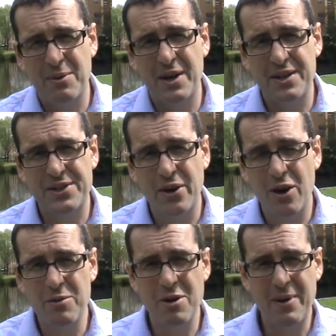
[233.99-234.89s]
One is
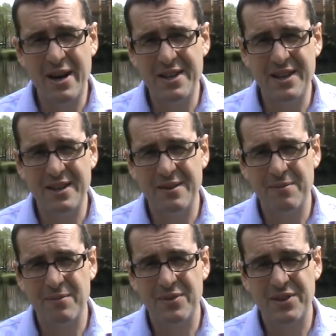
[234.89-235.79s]
homeopathic,
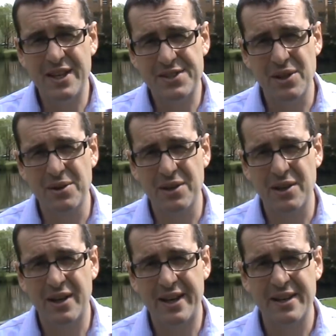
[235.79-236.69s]
things that look
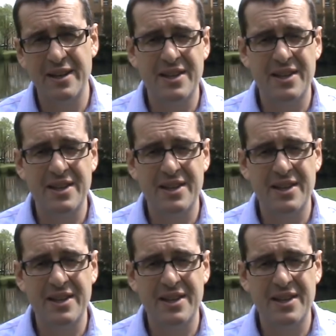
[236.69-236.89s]
alike.